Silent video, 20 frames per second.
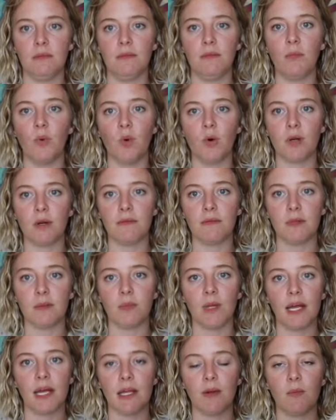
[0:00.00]
more of the
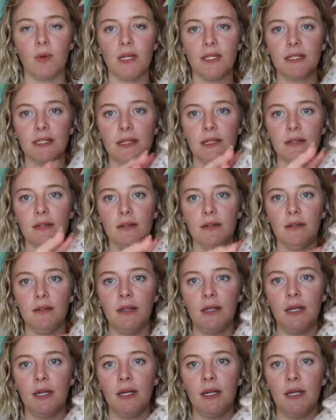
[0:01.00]
black and white together,
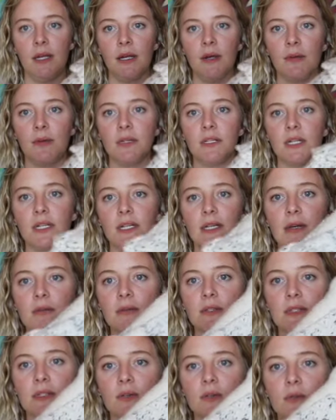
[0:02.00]
which I thought
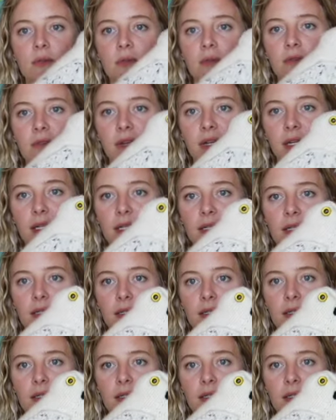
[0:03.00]
was a cool effect.